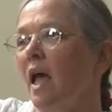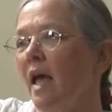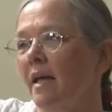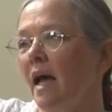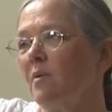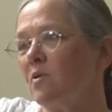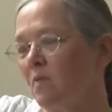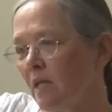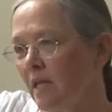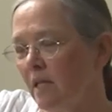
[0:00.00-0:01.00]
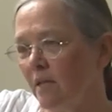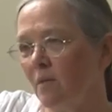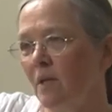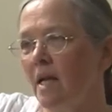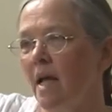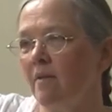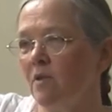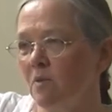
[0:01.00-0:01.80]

And I was really clear when I gave it